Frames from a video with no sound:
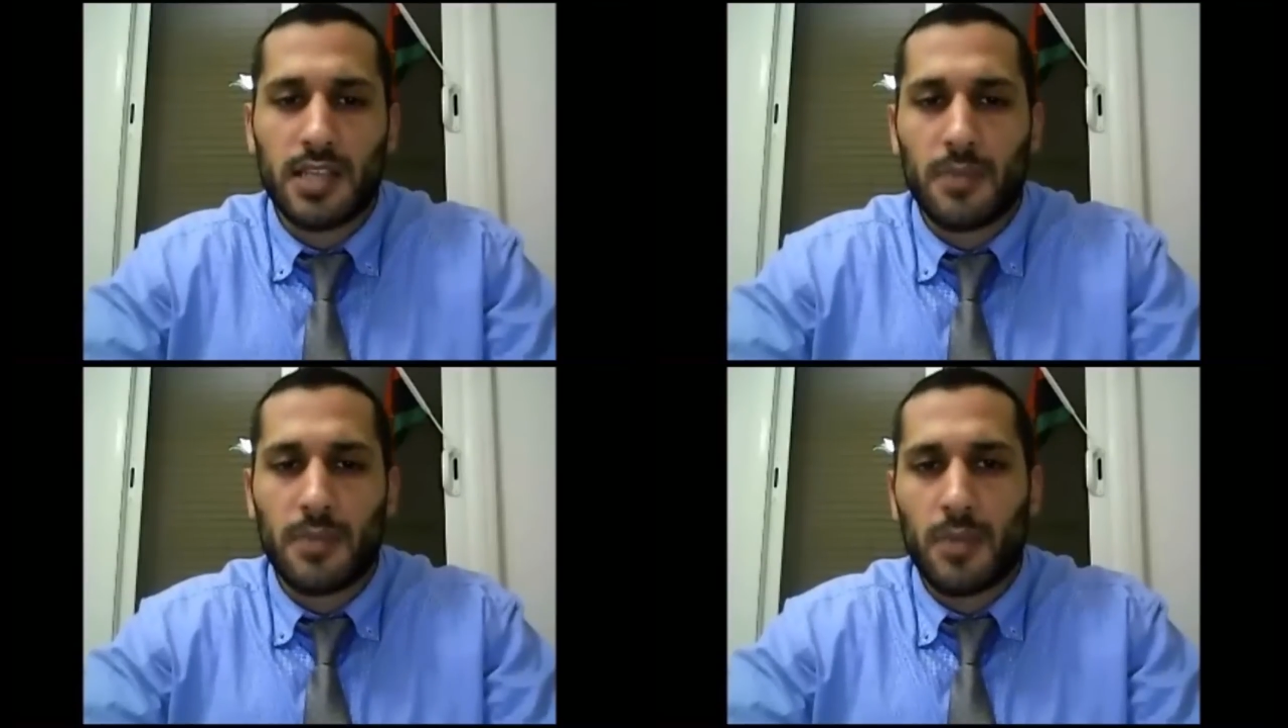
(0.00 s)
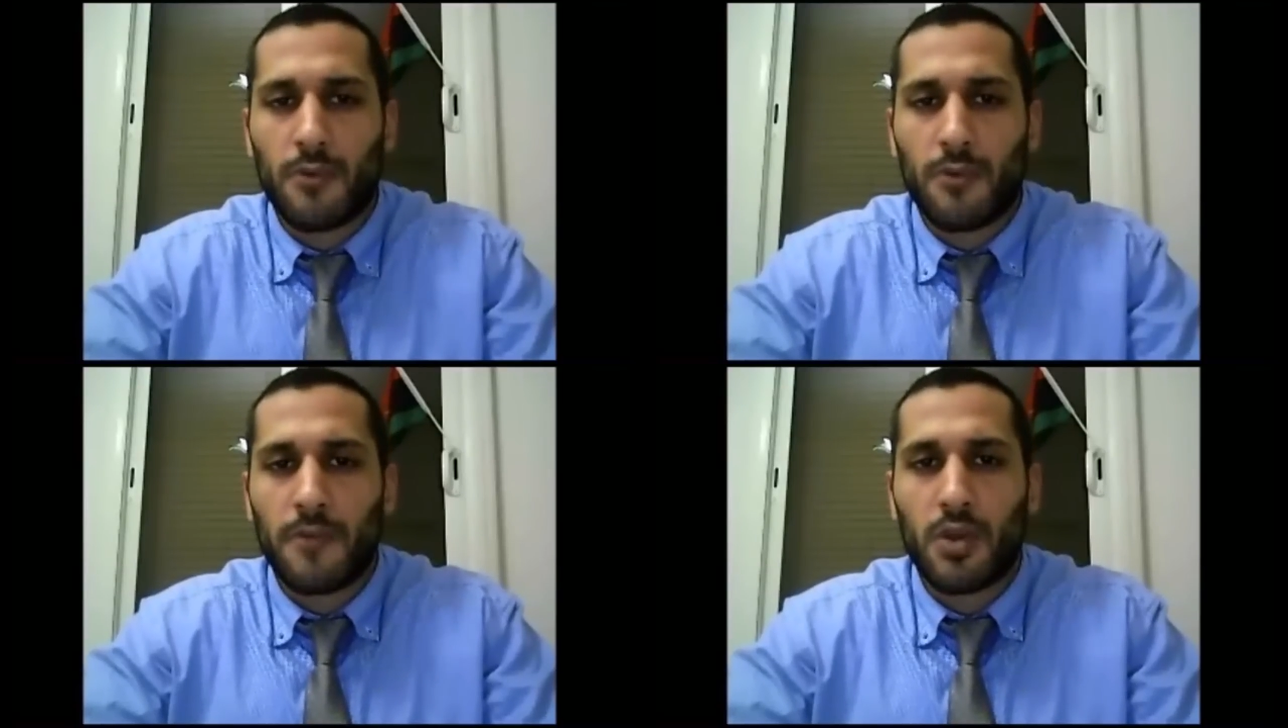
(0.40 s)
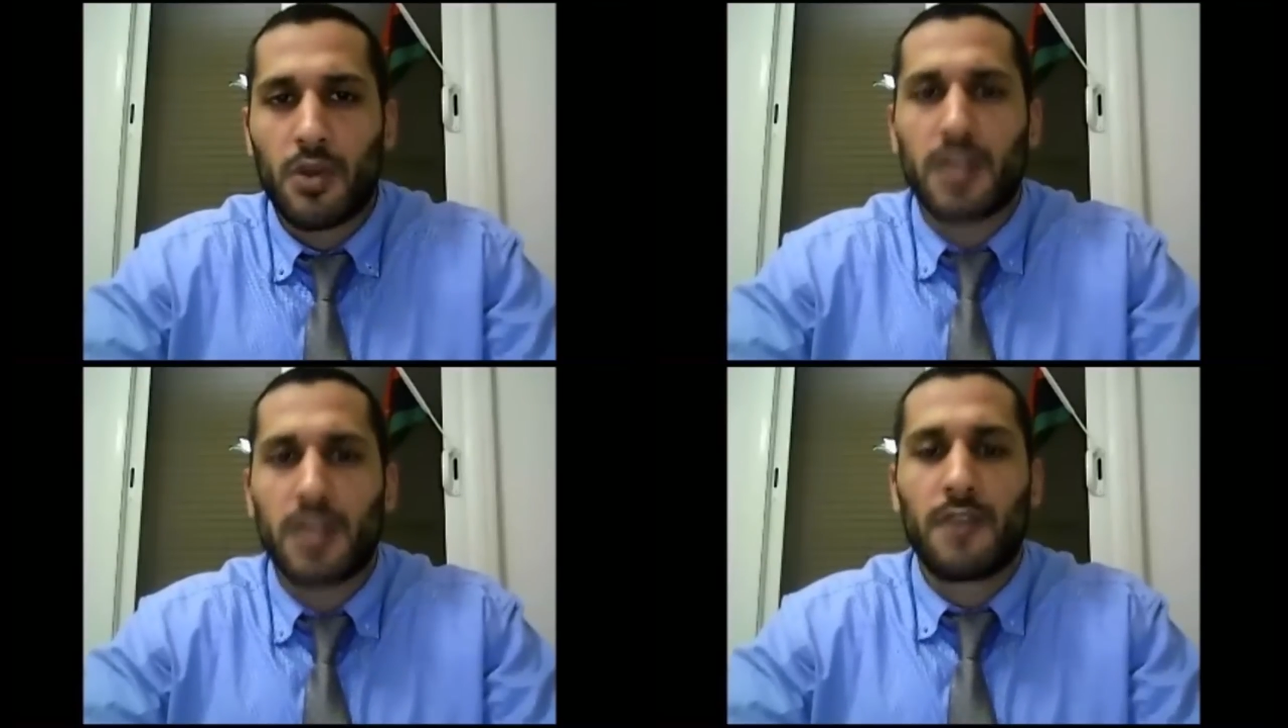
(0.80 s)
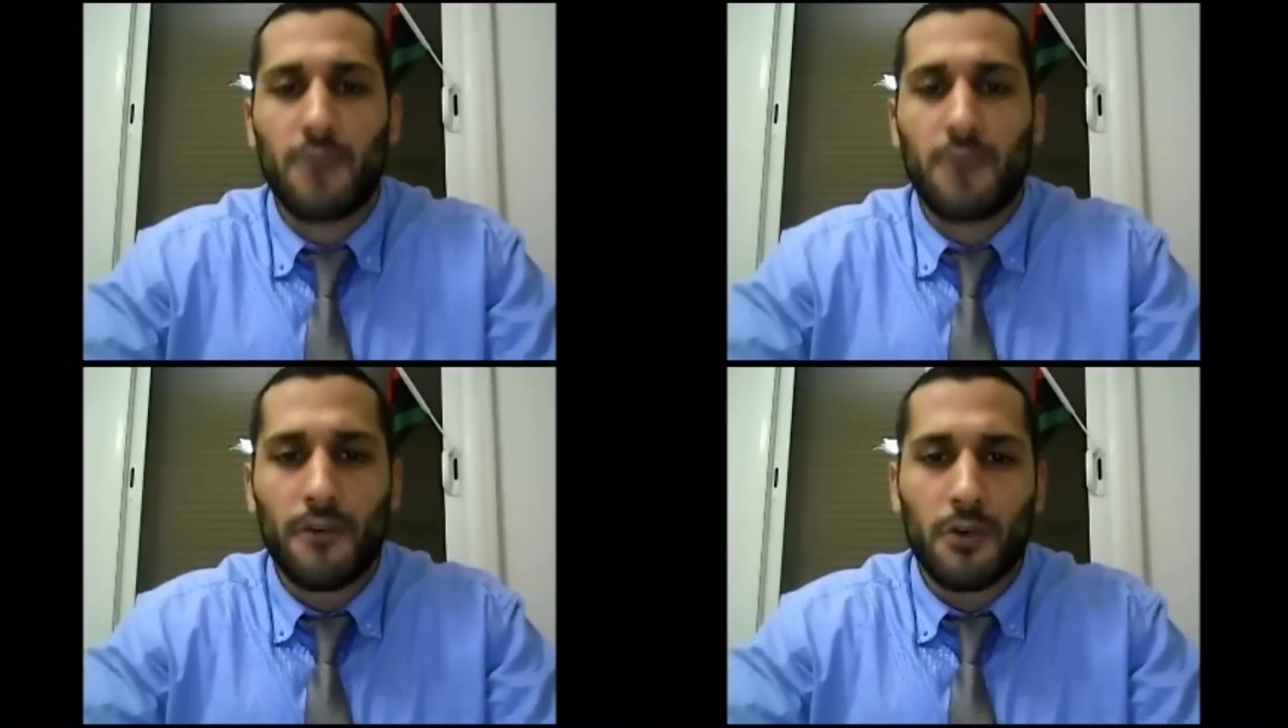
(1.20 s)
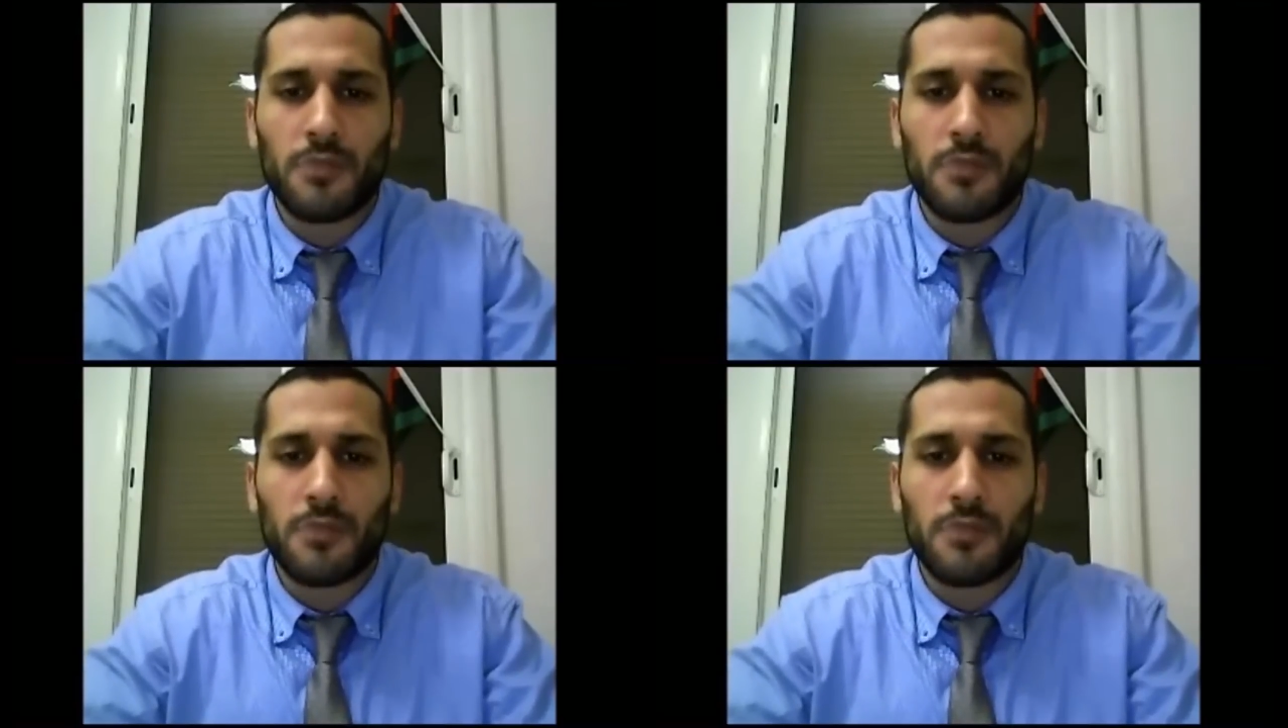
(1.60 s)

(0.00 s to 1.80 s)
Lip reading: that people feel that they fought for.